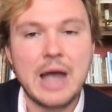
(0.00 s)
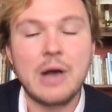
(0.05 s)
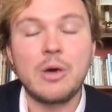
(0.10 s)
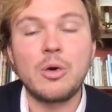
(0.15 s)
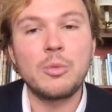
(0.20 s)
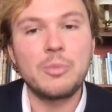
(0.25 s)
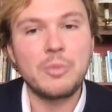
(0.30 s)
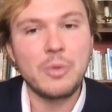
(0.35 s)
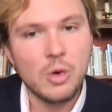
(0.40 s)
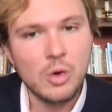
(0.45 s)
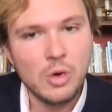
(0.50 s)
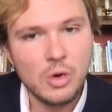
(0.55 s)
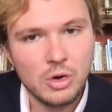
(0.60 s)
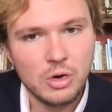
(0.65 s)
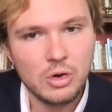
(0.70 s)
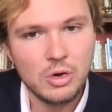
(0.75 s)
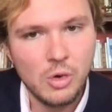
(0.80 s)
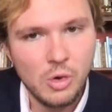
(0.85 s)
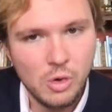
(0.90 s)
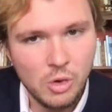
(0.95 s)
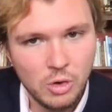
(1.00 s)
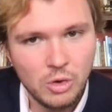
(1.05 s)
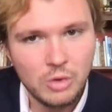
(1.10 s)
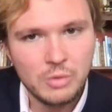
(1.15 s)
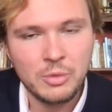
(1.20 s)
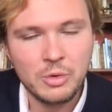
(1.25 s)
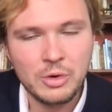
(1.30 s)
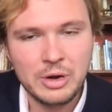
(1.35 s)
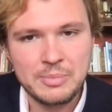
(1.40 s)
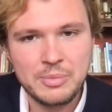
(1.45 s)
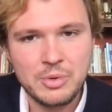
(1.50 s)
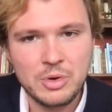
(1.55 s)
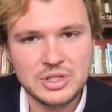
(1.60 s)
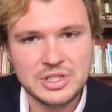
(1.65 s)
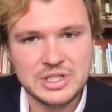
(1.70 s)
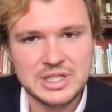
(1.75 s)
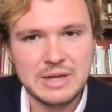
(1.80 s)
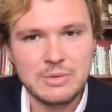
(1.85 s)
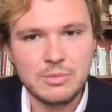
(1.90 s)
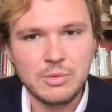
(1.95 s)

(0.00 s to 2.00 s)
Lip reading: Or more importantly,